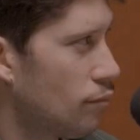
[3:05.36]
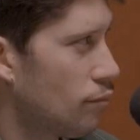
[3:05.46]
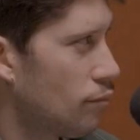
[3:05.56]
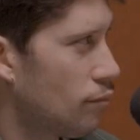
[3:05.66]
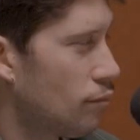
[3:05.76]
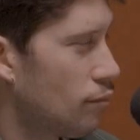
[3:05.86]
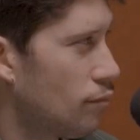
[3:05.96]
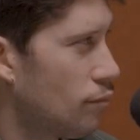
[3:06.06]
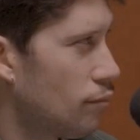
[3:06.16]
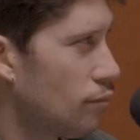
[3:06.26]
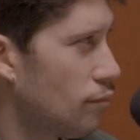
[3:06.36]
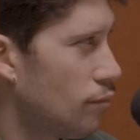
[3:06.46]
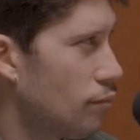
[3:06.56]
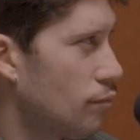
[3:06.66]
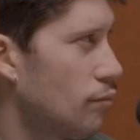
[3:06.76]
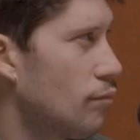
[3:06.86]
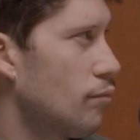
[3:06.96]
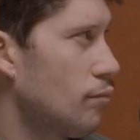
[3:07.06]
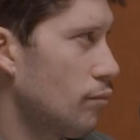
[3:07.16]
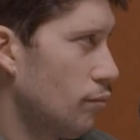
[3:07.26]

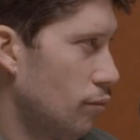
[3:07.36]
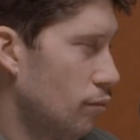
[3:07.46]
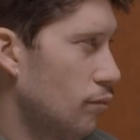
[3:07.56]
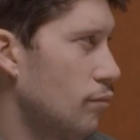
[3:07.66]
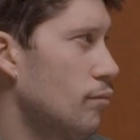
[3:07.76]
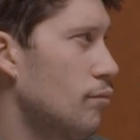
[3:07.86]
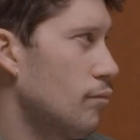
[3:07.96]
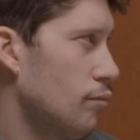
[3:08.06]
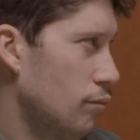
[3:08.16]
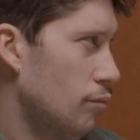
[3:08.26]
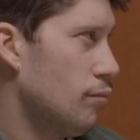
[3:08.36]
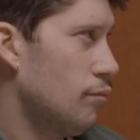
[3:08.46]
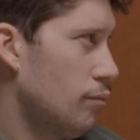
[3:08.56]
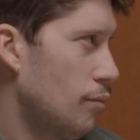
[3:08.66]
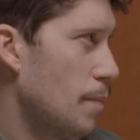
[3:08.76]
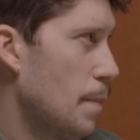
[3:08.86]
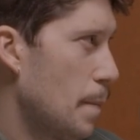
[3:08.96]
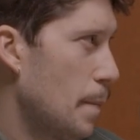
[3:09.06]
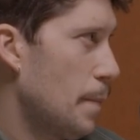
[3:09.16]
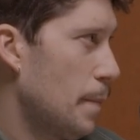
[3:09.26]

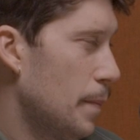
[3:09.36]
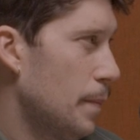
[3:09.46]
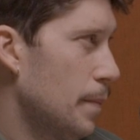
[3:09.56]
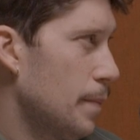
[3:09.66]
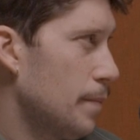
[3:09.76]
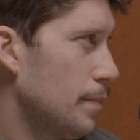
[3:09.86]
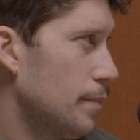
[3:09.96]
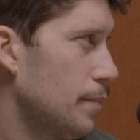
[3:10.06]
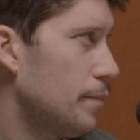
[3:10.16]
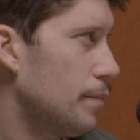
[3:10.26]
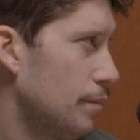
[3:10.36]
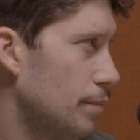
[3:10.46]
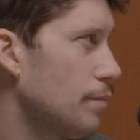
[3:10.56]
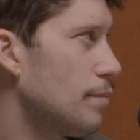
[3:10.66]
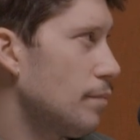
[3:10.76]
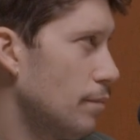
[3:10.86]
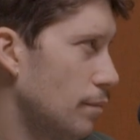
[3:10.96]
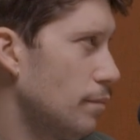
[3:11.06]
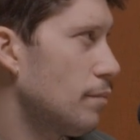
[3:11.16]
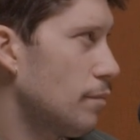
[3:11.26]

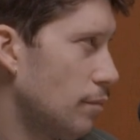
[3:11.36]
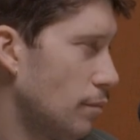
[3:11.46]
This person isn't speaking.